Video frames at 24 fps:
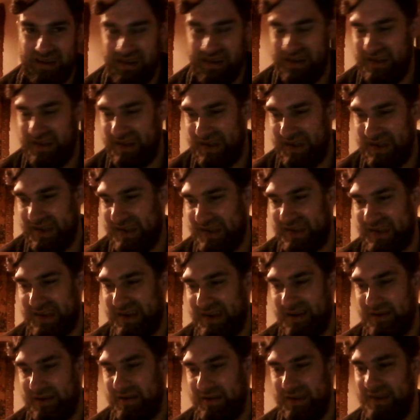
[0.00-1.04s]

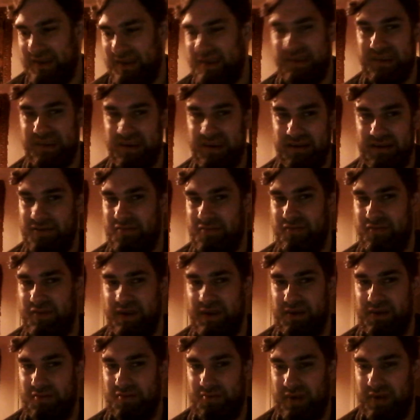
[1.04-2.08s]
there's no
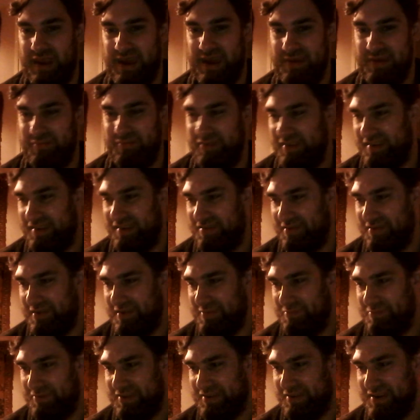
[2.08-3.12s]
real chemistry
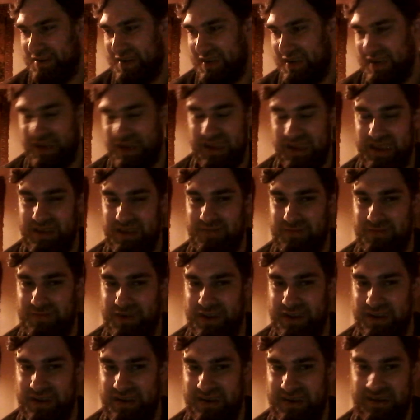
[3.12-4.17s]
between him
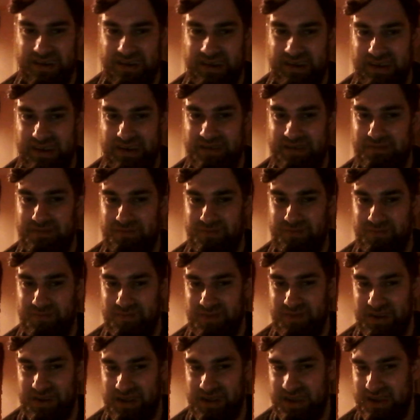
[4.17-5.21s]
and
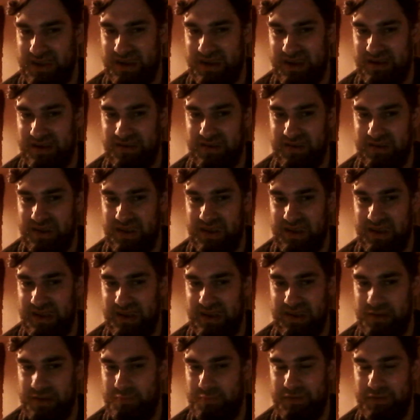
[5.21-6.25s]
the
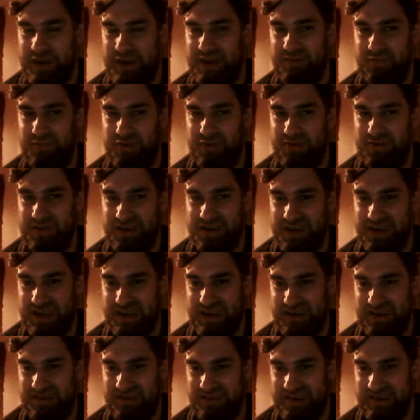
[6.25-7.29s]
Baywatch
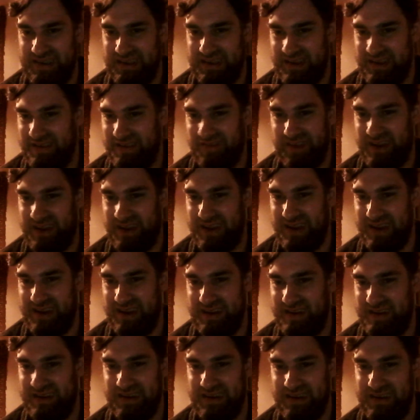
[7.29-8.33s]
actress. I mean,
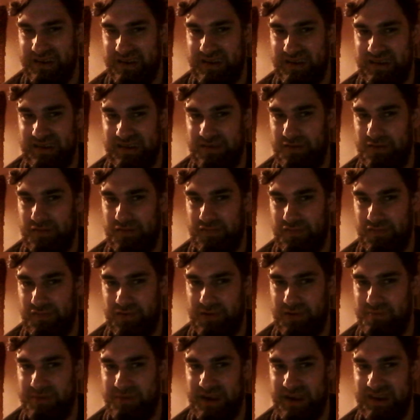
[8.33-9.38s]
the sort of
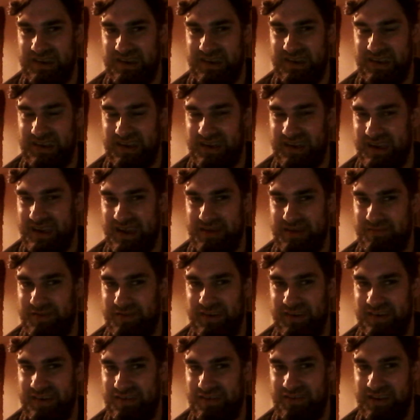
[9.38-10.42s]
romantic
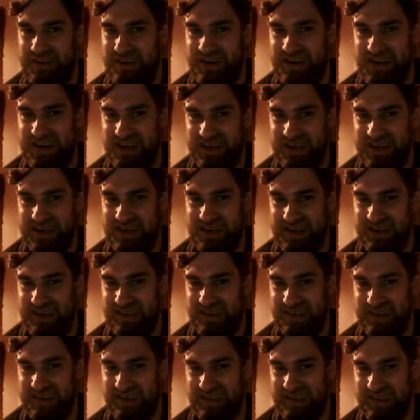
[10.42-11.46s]
chemistry
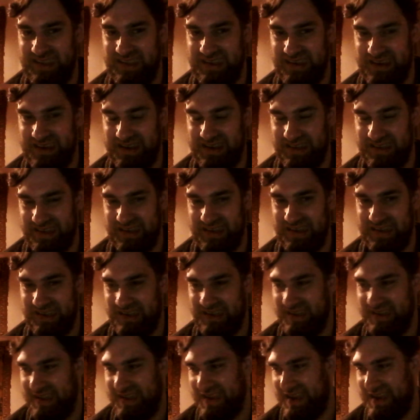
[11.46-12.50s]
just
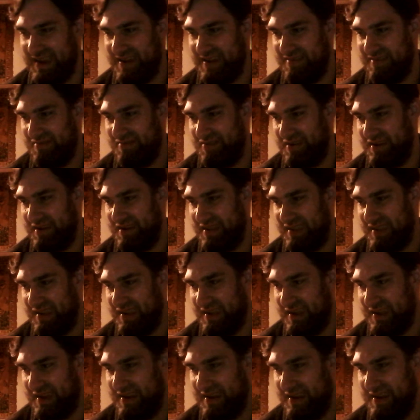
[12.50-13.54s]
isn't there really.